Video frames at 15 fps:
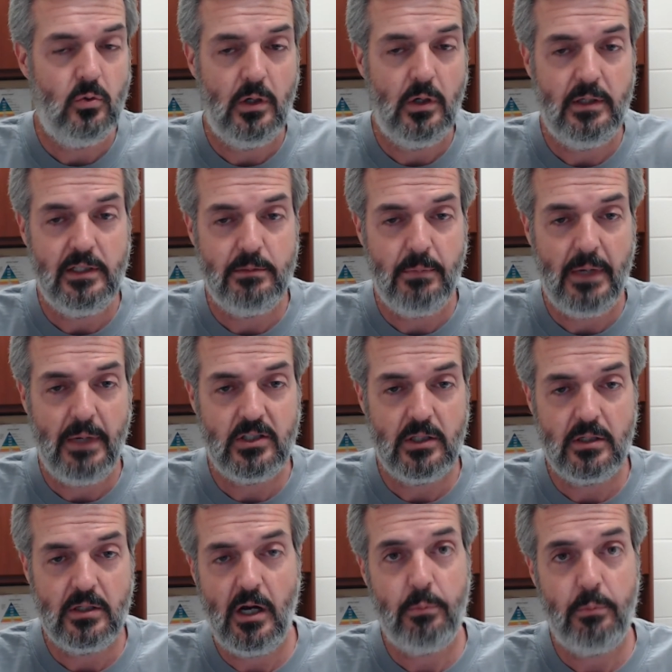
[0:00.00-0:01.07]
these magic
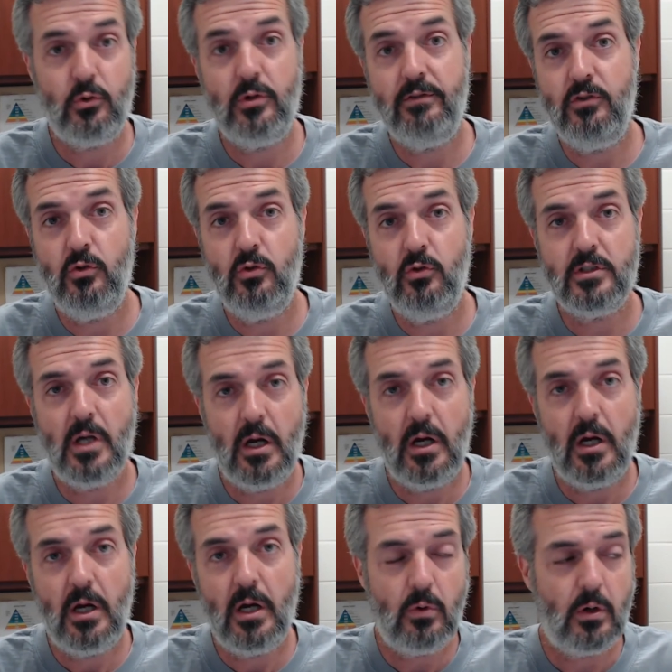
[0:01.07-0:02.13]
copper infused
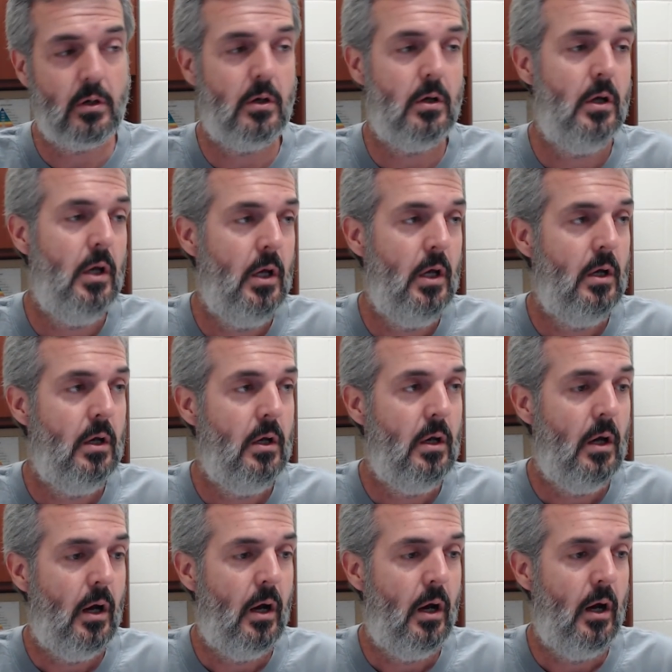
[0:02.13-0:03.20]
socks work?
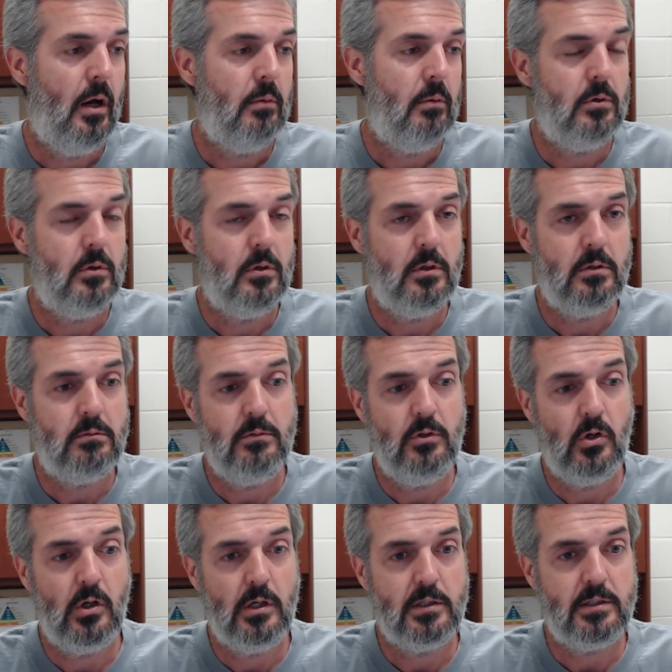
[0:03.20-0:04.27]
You're
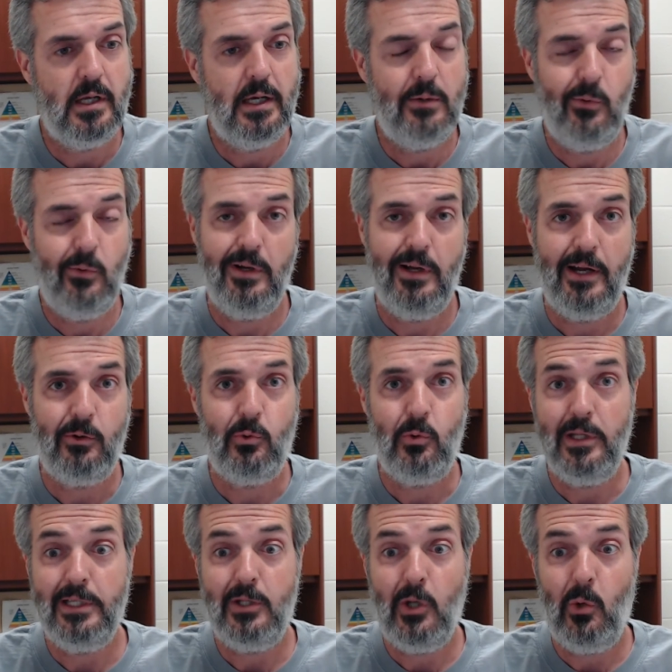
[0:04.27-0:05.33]
gonna say, well, I
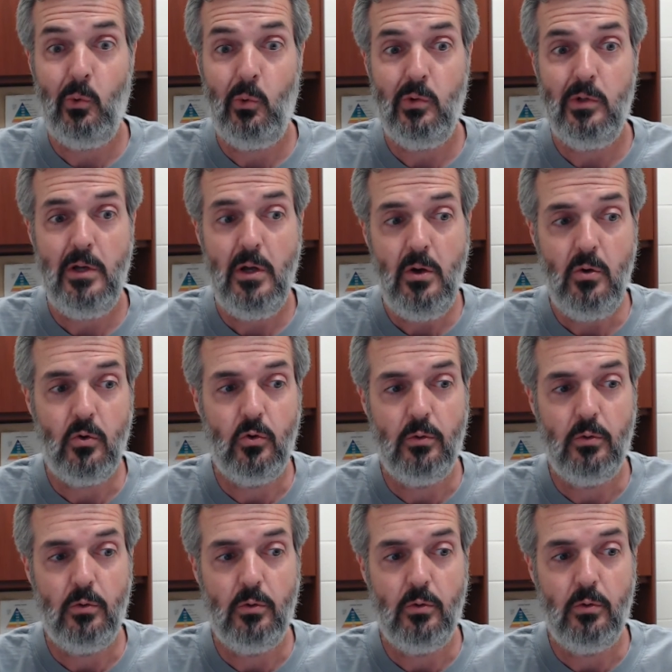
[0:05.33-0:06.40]
really don't know,
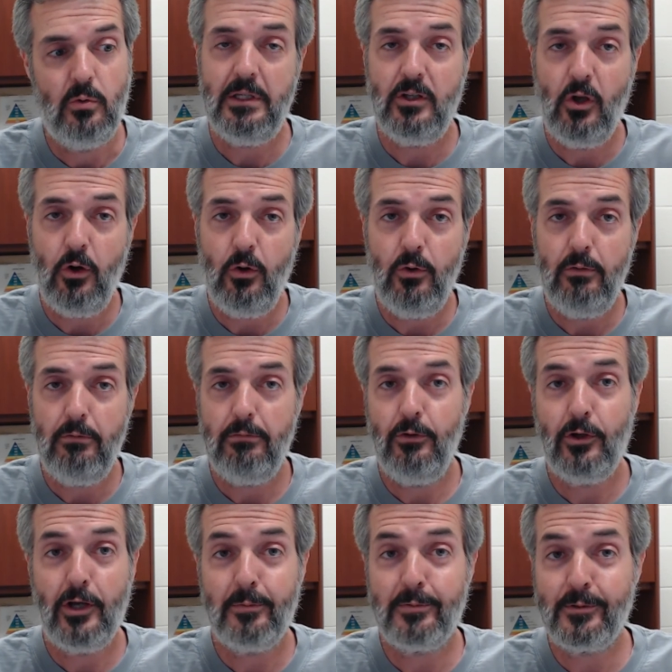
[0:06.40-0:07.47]
but let me go
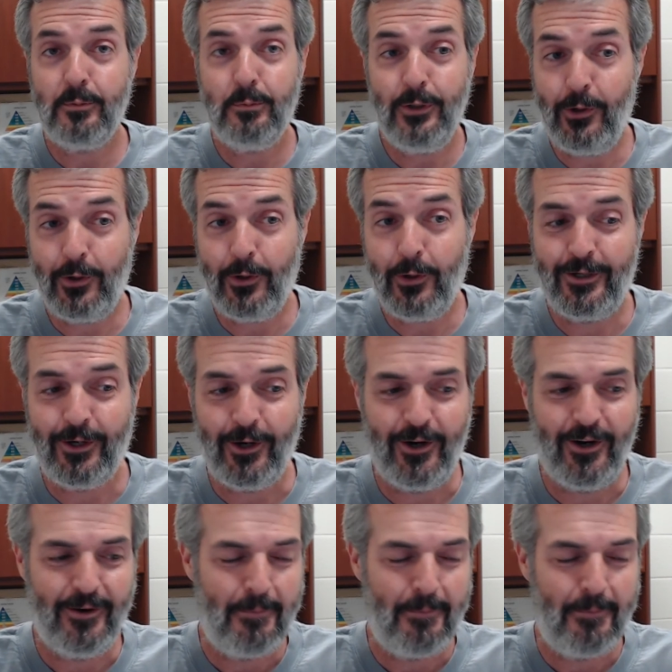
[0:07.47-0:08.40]
look up some literature.